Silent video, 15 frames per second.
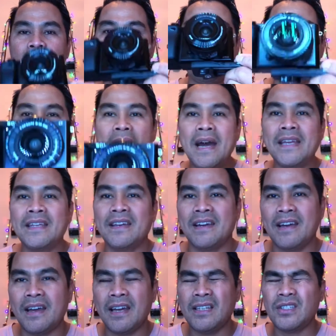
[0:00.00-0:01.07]
buy
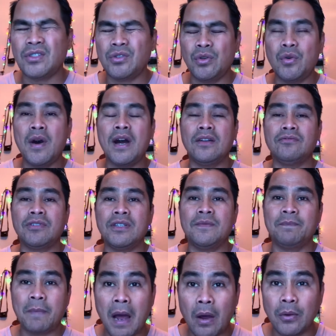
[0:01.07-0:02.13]
at
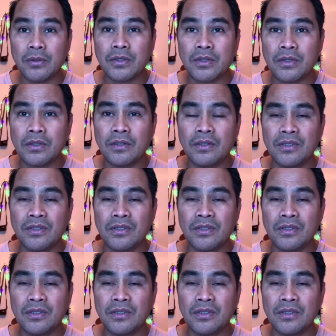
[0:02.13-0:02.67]
£200